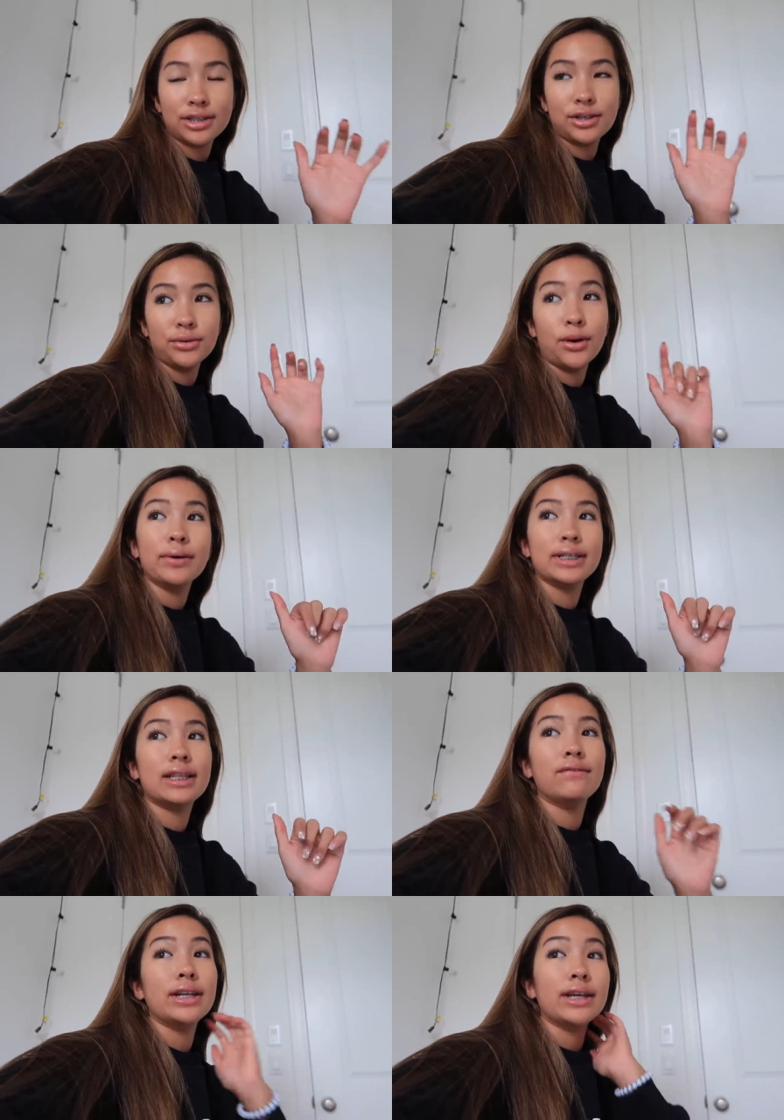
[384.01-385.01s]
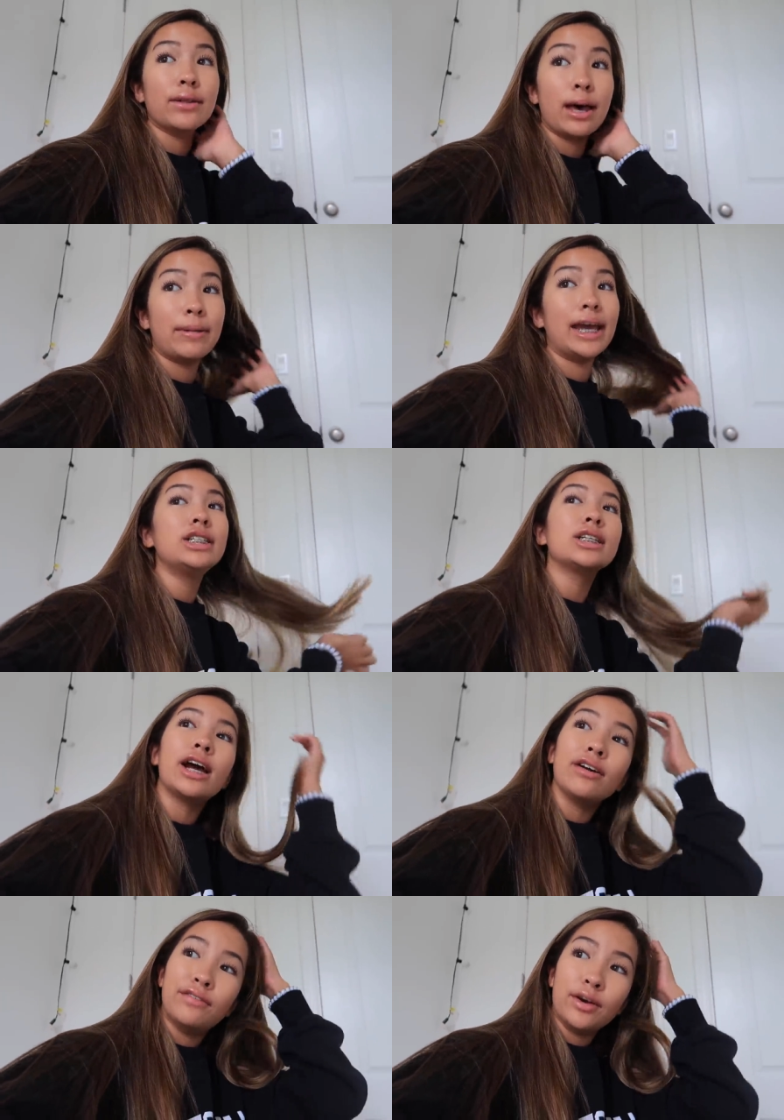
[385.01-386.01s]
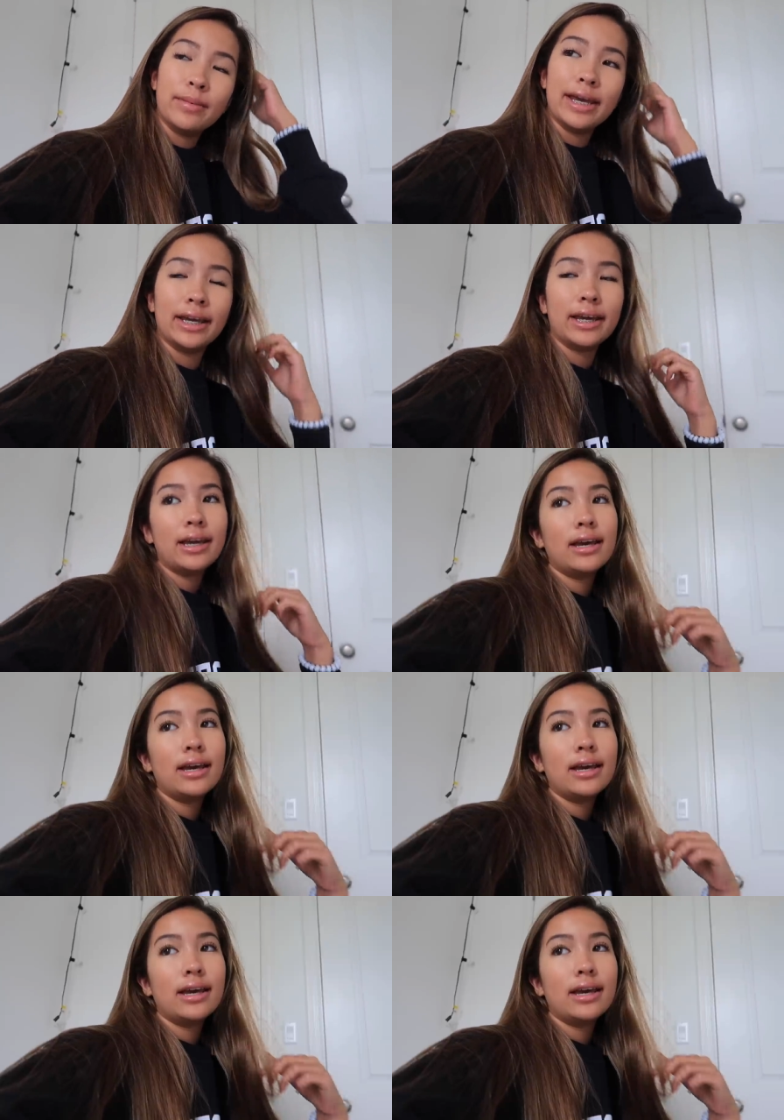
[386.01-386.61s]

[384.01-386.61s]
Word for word: to go into the video that Paige and I are filming.